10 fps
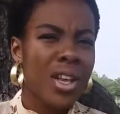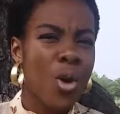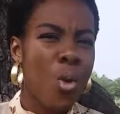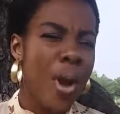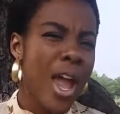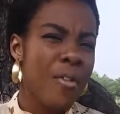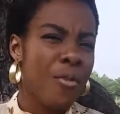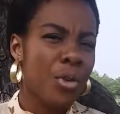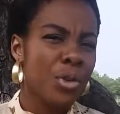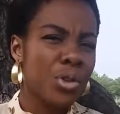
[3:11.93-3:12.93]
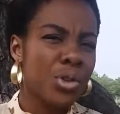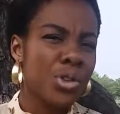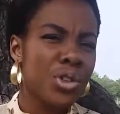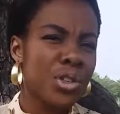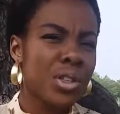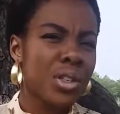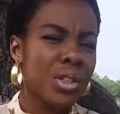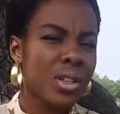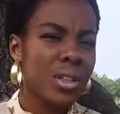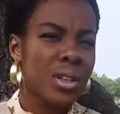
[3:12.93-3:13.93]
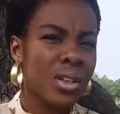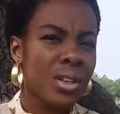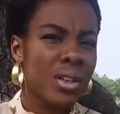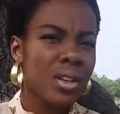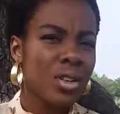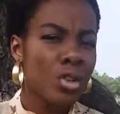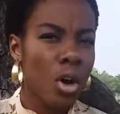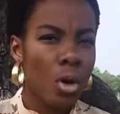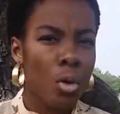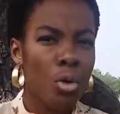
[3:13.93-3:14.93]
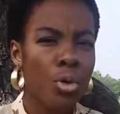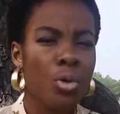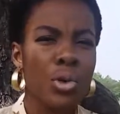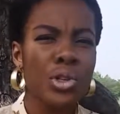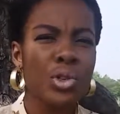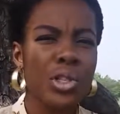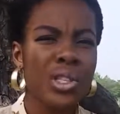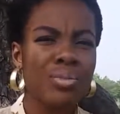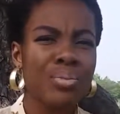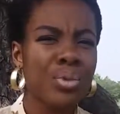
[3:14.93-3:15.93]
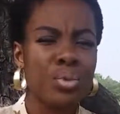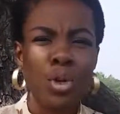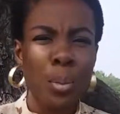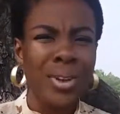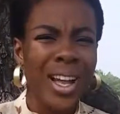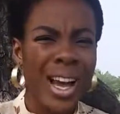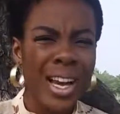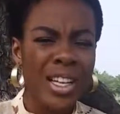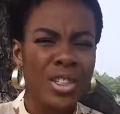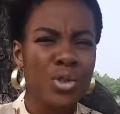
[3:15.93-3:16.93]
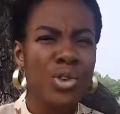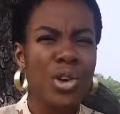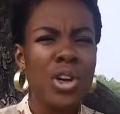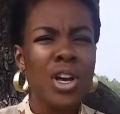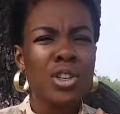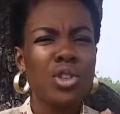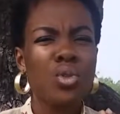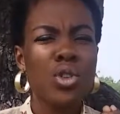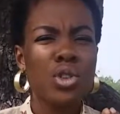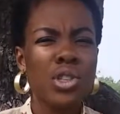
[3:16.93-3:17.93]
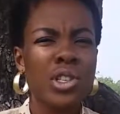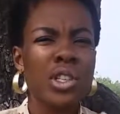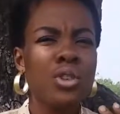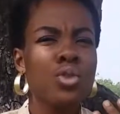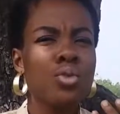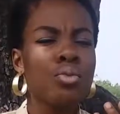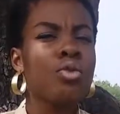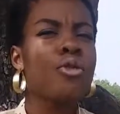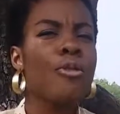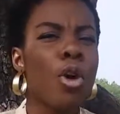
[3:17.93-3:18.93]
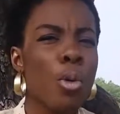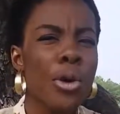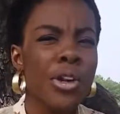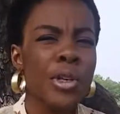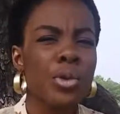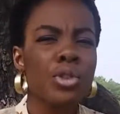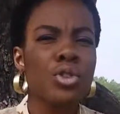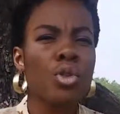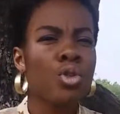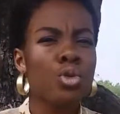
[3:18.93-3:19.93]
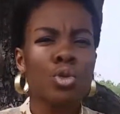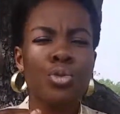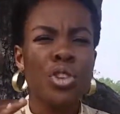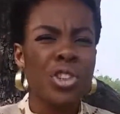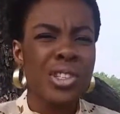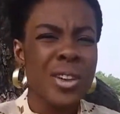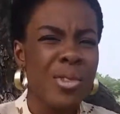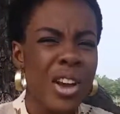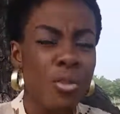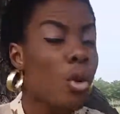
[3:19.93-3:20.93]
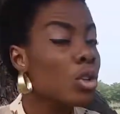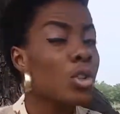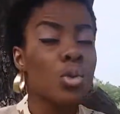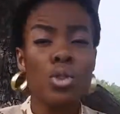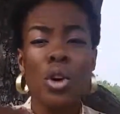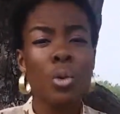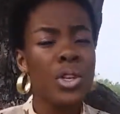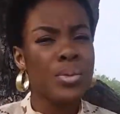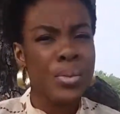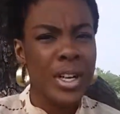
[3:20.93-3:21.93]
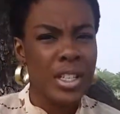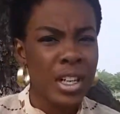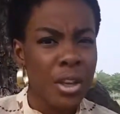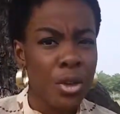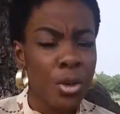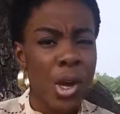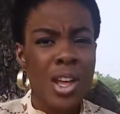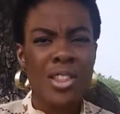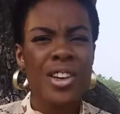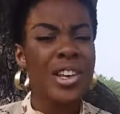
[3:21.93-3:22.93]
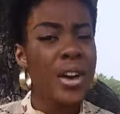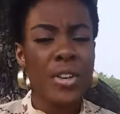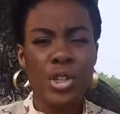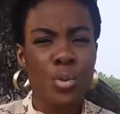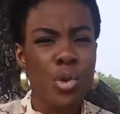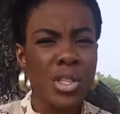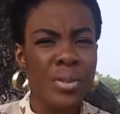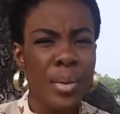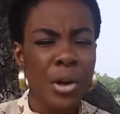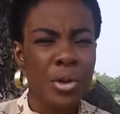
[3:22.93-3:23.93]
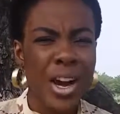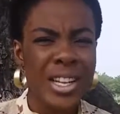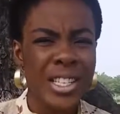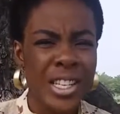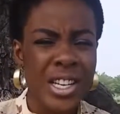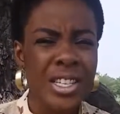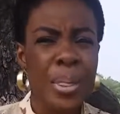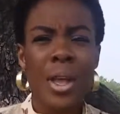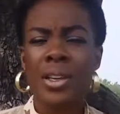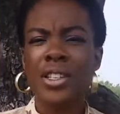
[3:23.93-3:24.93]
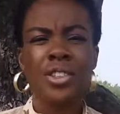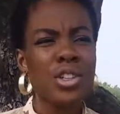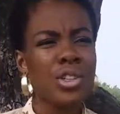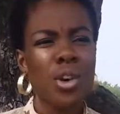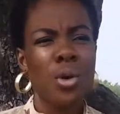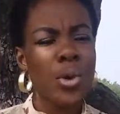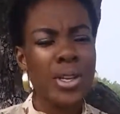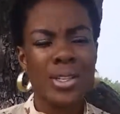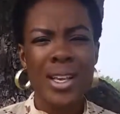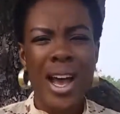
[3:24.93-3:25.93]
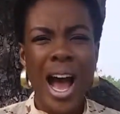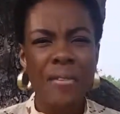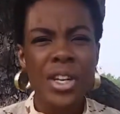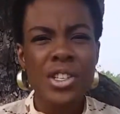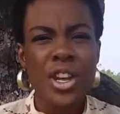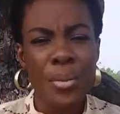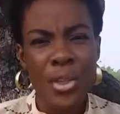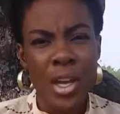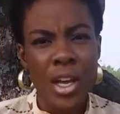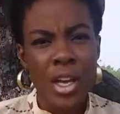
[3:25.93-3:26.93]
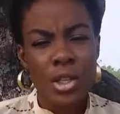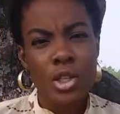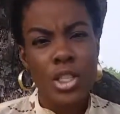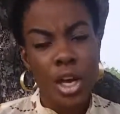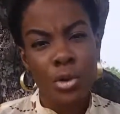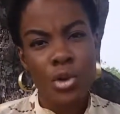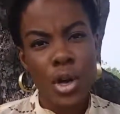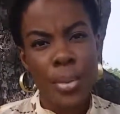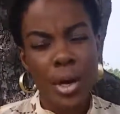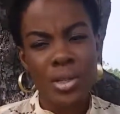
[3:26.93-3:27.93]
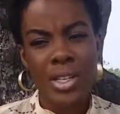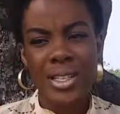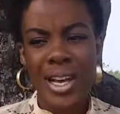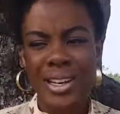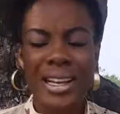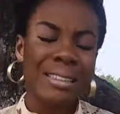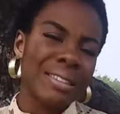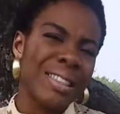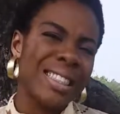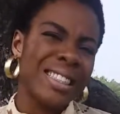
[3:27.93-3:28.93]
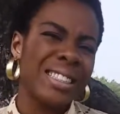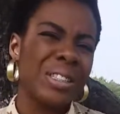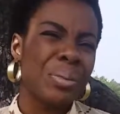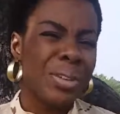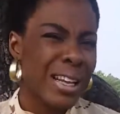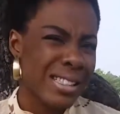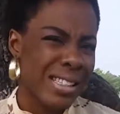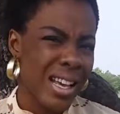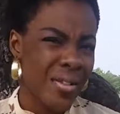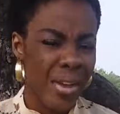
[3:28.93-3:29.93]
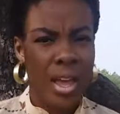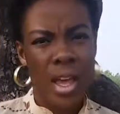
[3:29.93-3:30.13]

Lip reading: a way for you to just not go through with your plan. They do not just want to see you move forward. They want you to be on the same level, or they want to always be better than you. They're never supportive about your ideas. They're just always having something to tell you about it, and like, it's your plan safe.